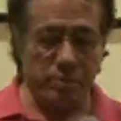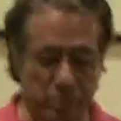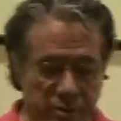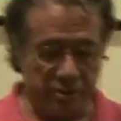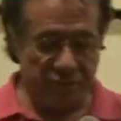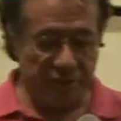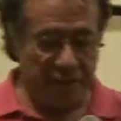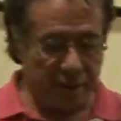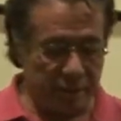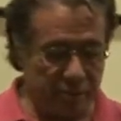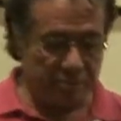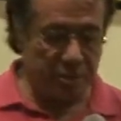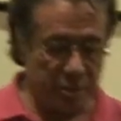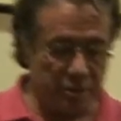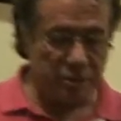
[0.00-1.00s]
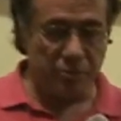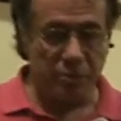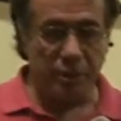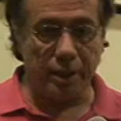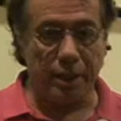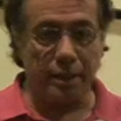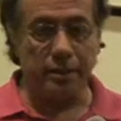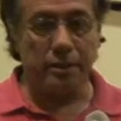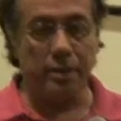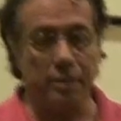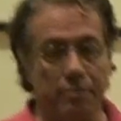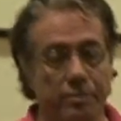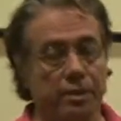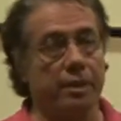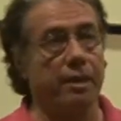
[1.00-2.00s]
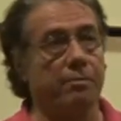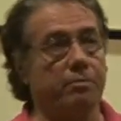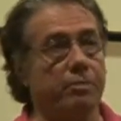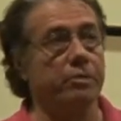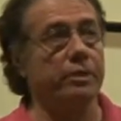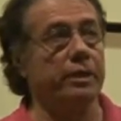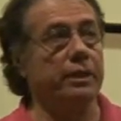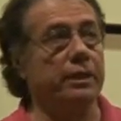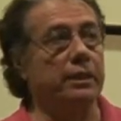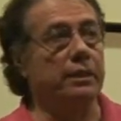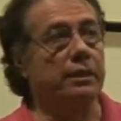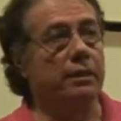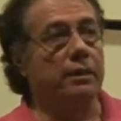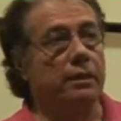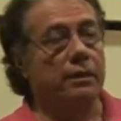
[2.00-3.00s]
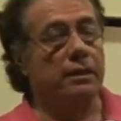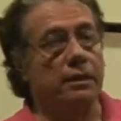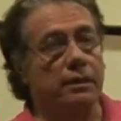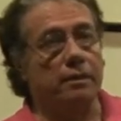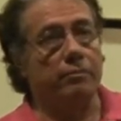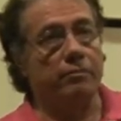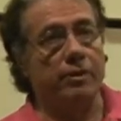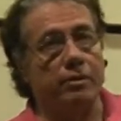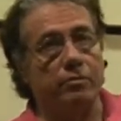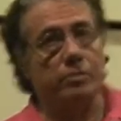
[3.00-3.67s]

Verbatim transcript: most effective piece of work I had done up to that point. Um, it